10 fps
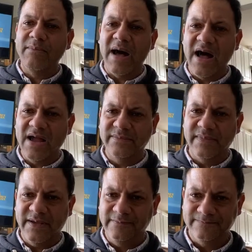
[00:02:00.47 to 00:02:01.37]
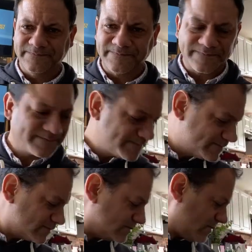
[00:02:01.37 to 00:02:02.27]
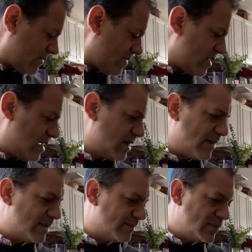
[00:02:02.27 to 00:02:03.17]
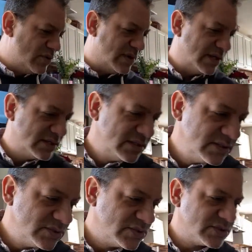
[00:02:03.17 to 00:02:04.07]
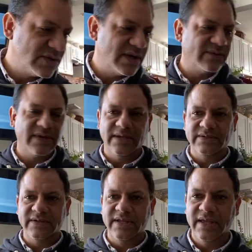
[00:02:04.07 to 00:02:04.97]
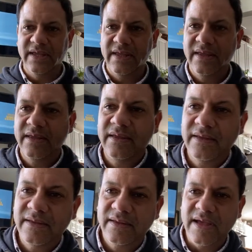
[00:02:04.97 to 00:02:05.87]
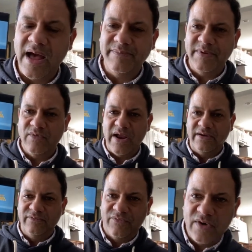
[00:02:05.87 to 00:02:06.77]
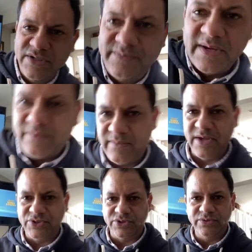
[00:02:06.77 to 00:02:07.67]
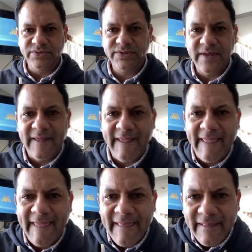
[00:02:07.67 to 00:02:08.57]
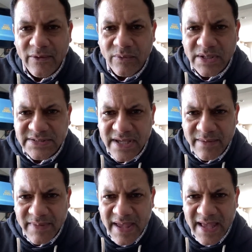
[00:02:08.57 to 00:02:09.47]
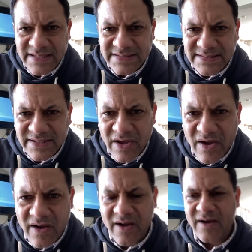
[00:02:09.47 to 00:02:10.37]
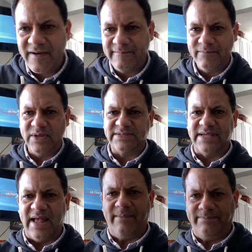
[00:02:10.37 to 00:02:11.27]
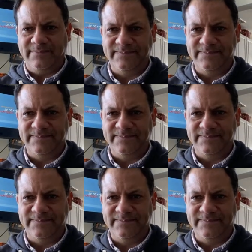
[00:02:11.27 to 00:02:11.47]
behind me. And I'm gonna mute it just so I don't get into any copyright infringement issues. What's up, Esgar? What's up?